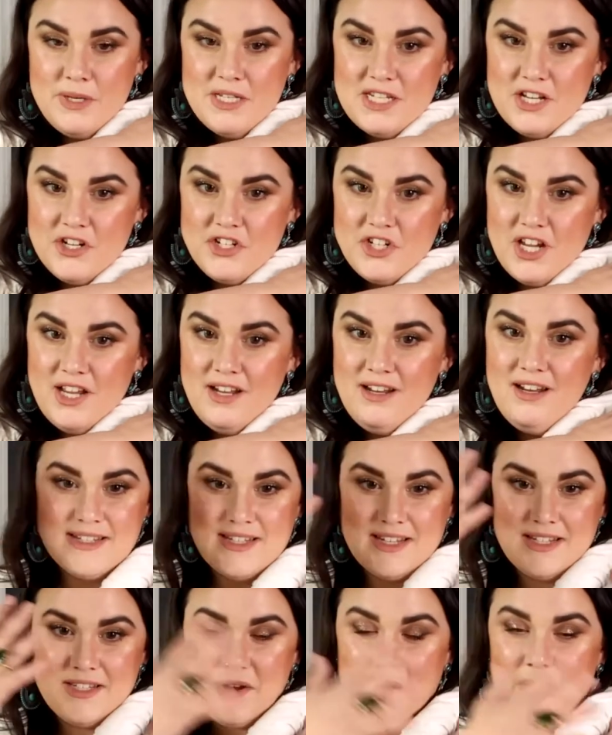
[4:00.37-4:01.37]
position.
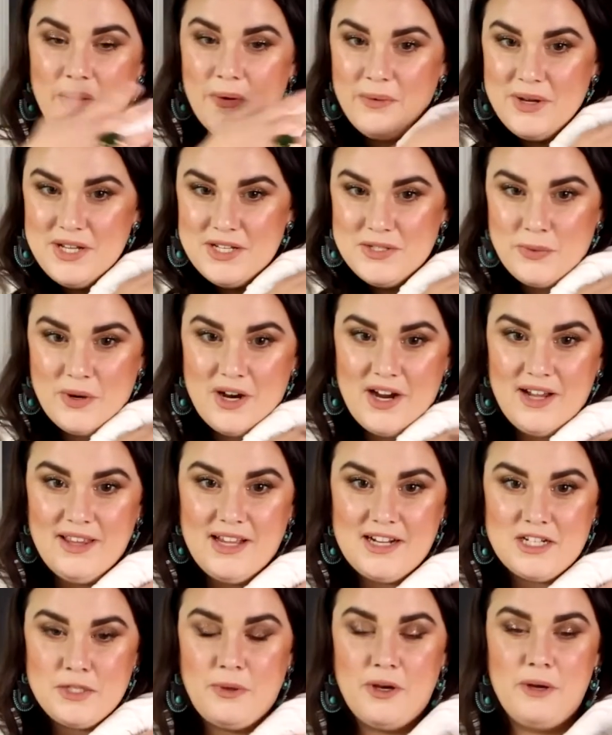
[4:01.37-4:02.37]
This is always where I
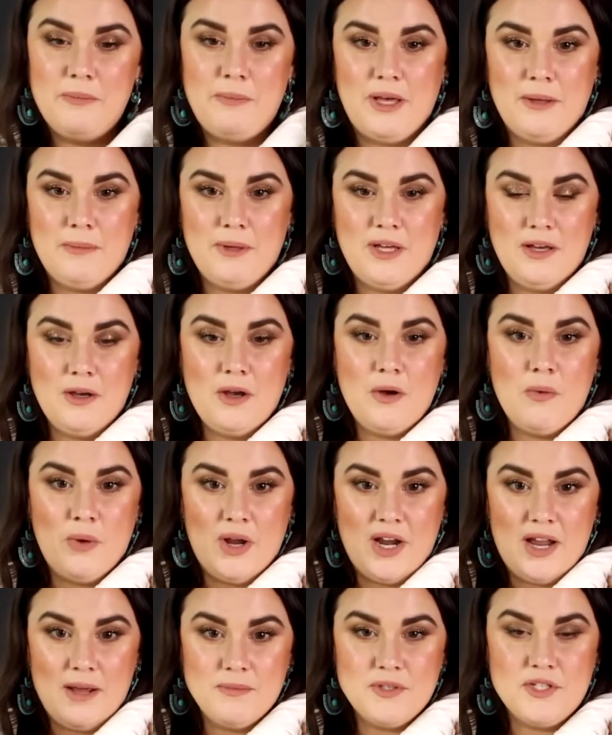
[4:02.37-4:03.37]
like to put baby
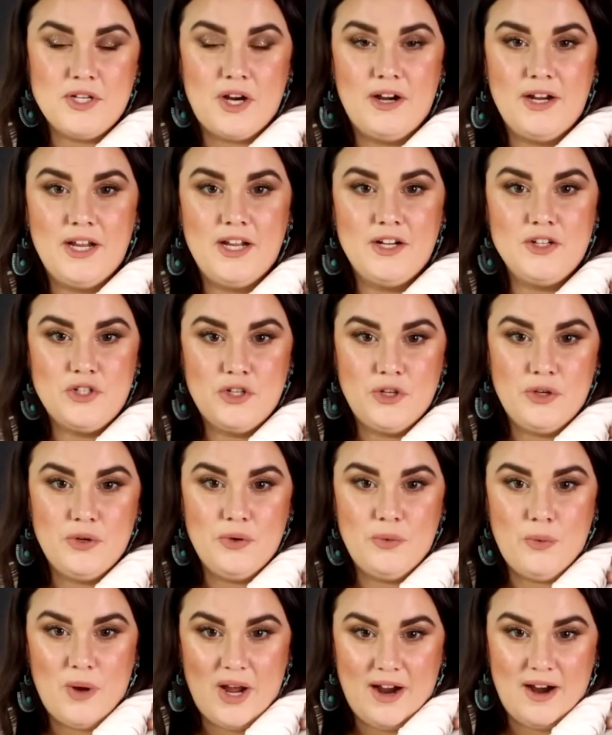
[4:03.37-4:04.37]
when I'm starting
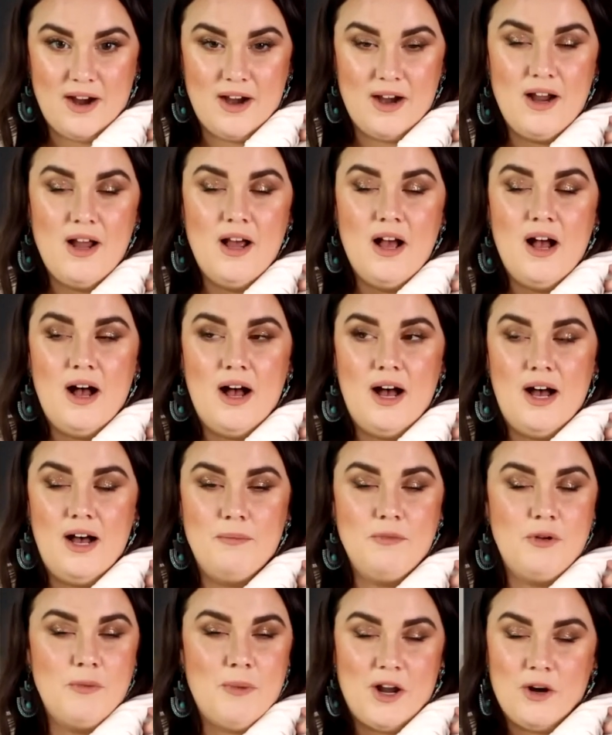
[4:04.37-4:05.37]
to wear,
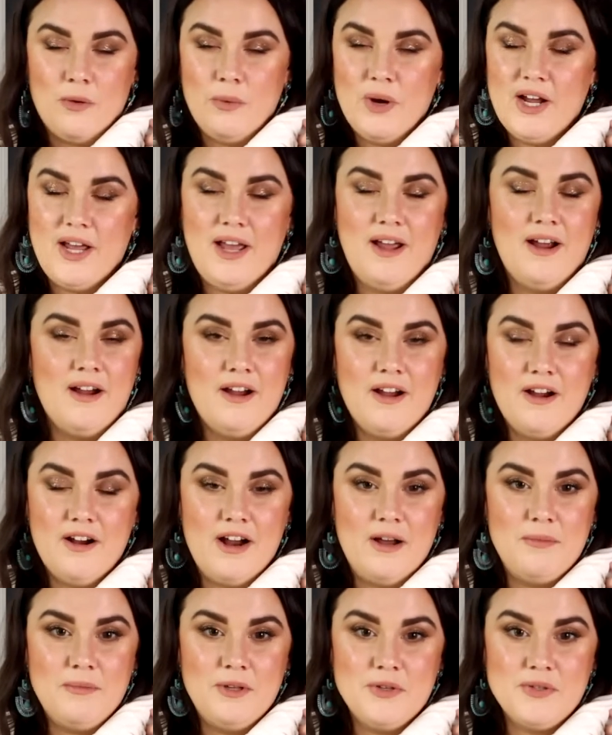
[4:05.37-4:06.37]
no matter what carrier
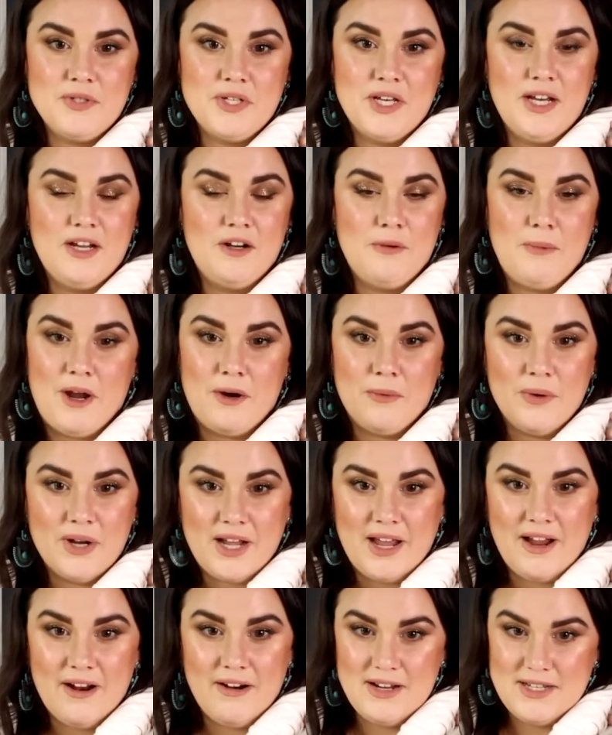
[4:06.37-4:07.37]
I'm using, no matter what
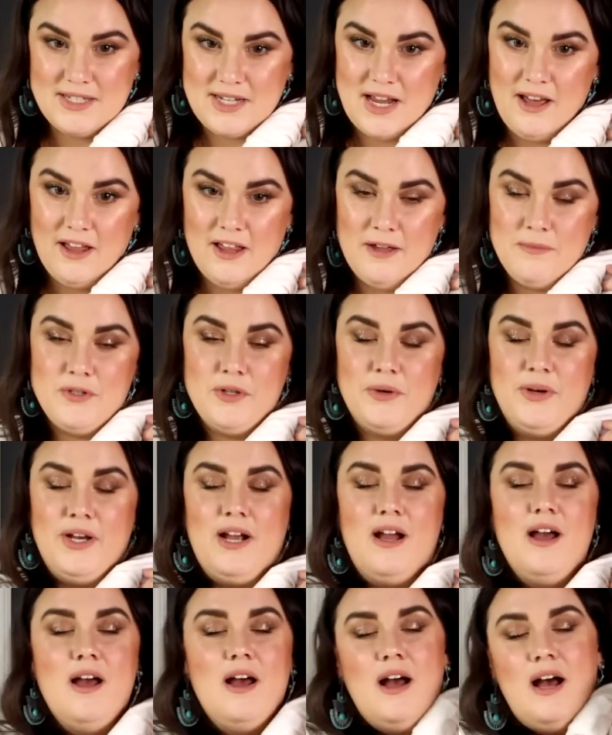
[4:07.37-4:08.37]
carry style I'm doing.